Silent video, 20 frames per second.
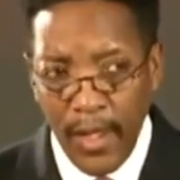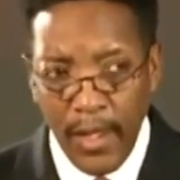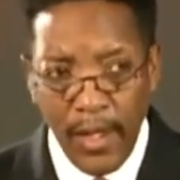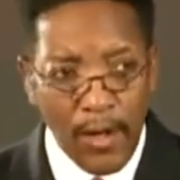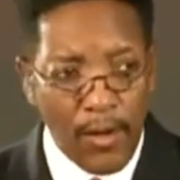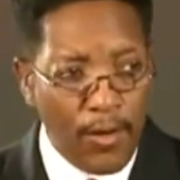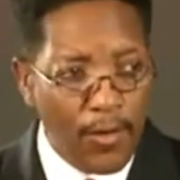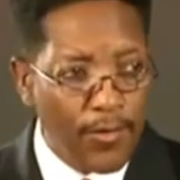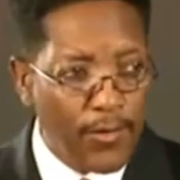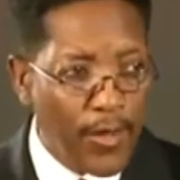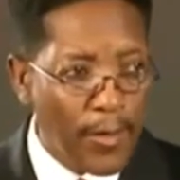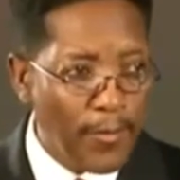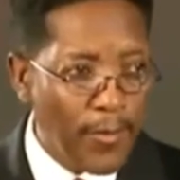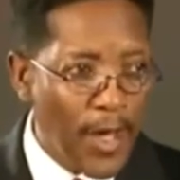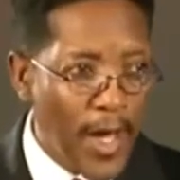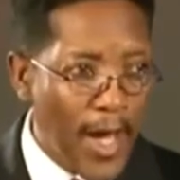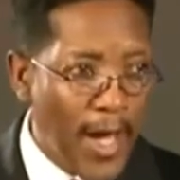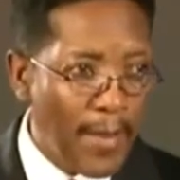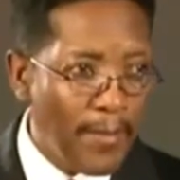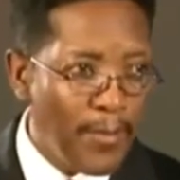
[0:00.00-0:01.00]
You know,
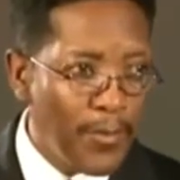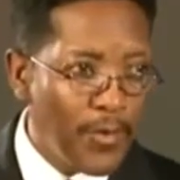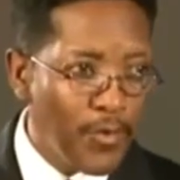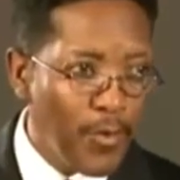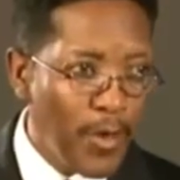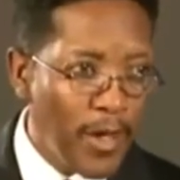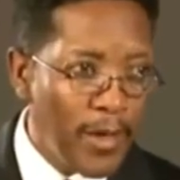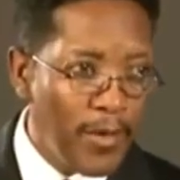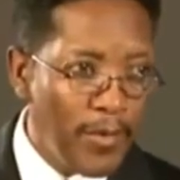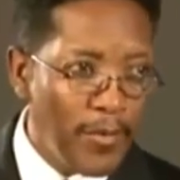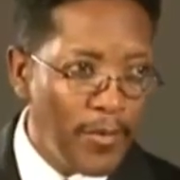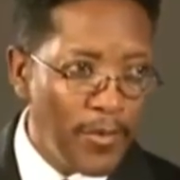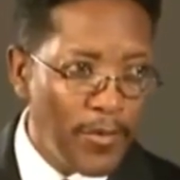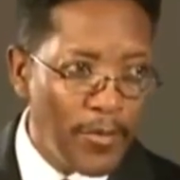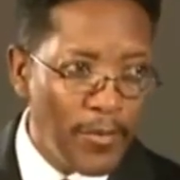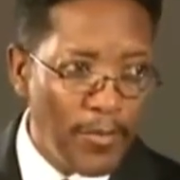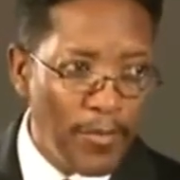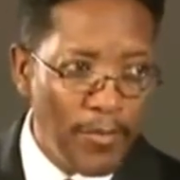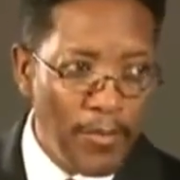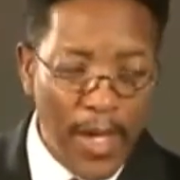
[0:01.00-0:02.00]
sometimes
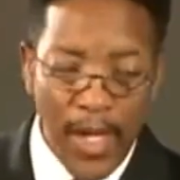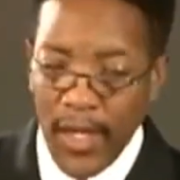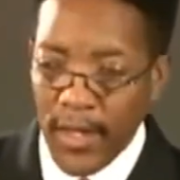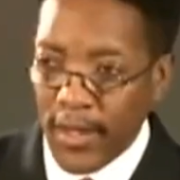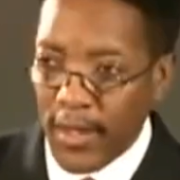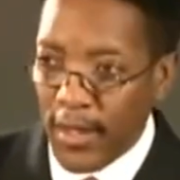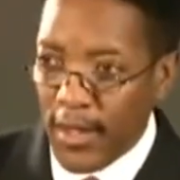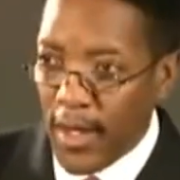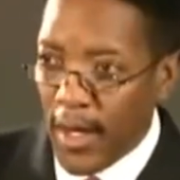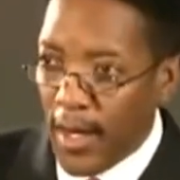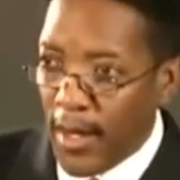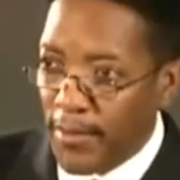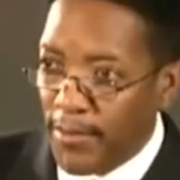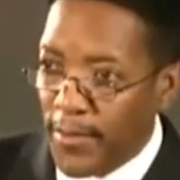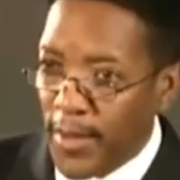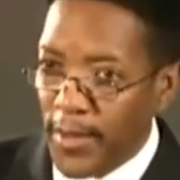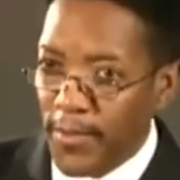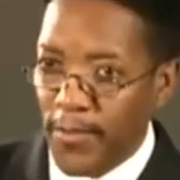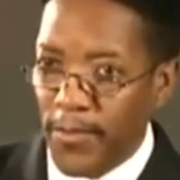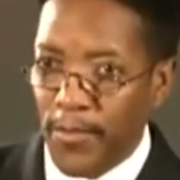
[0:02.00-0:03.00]
when men
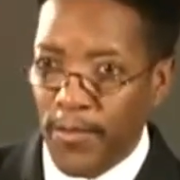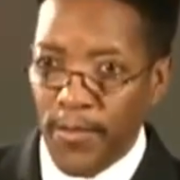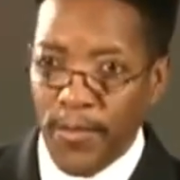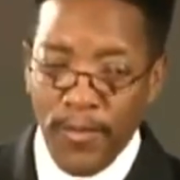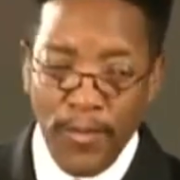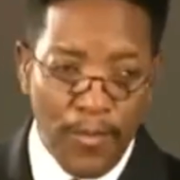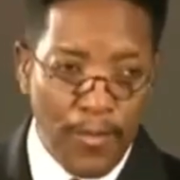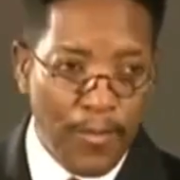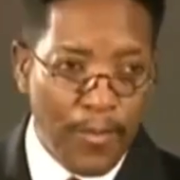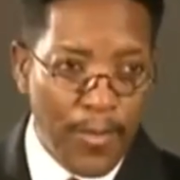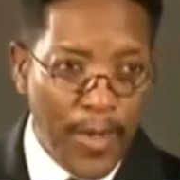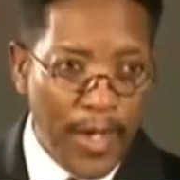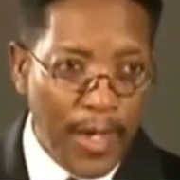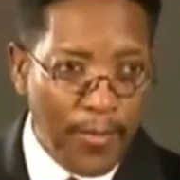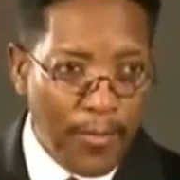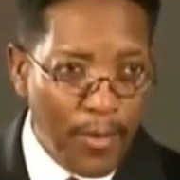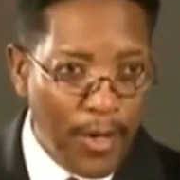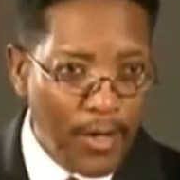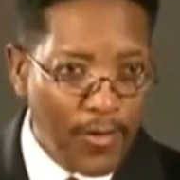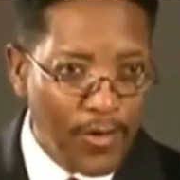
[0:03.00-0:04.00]
come and
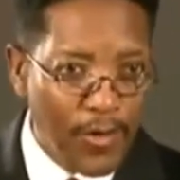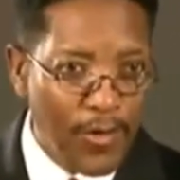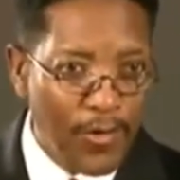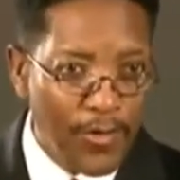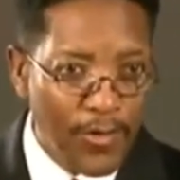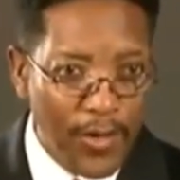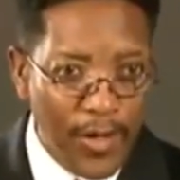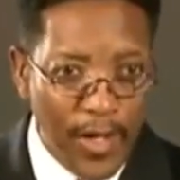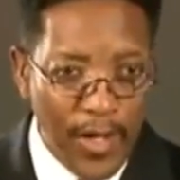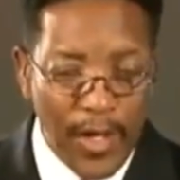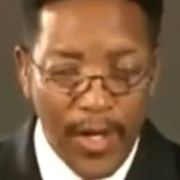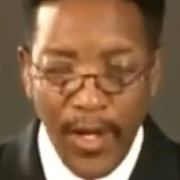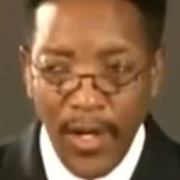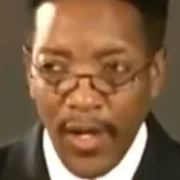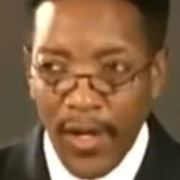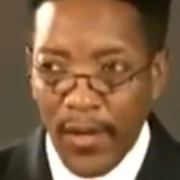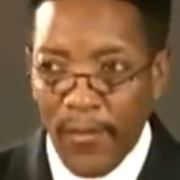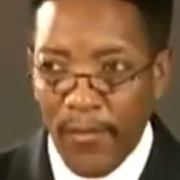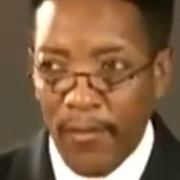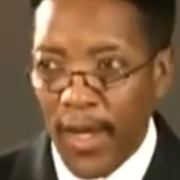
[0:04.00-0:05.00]
many preachers,
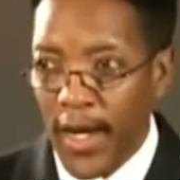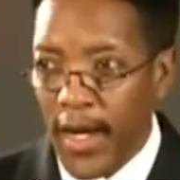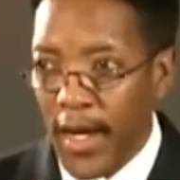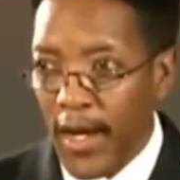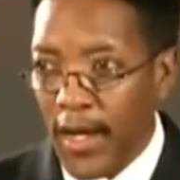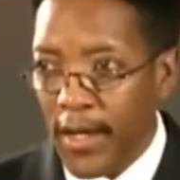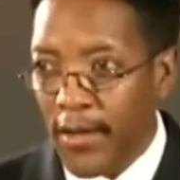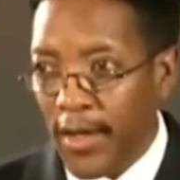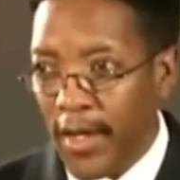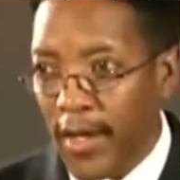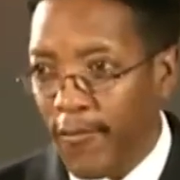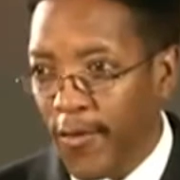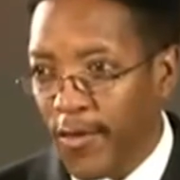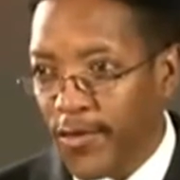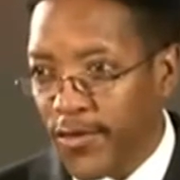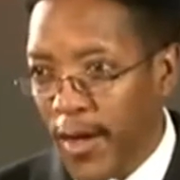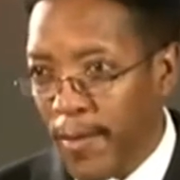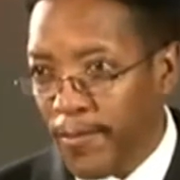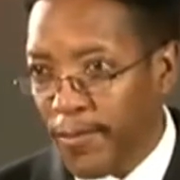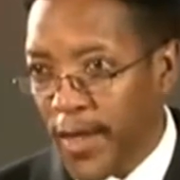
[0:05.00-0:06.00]
many are looking
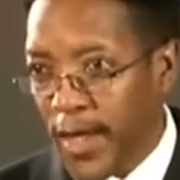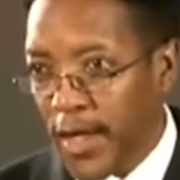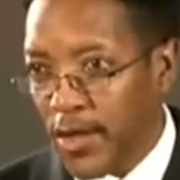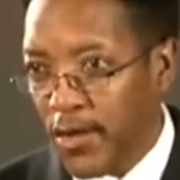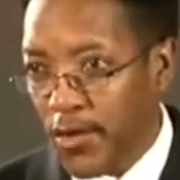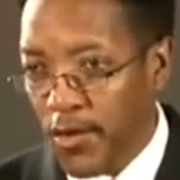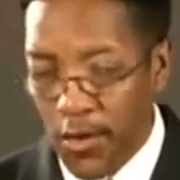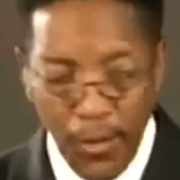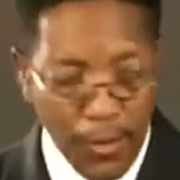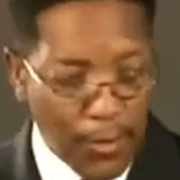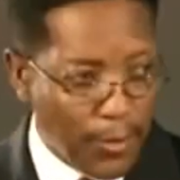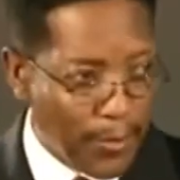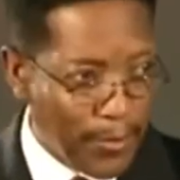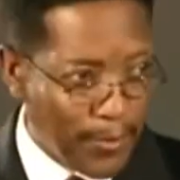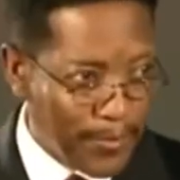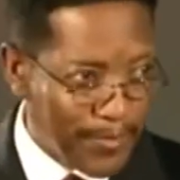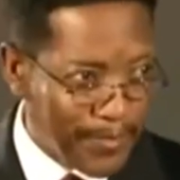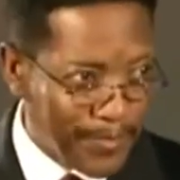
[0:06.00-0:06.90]
for something new.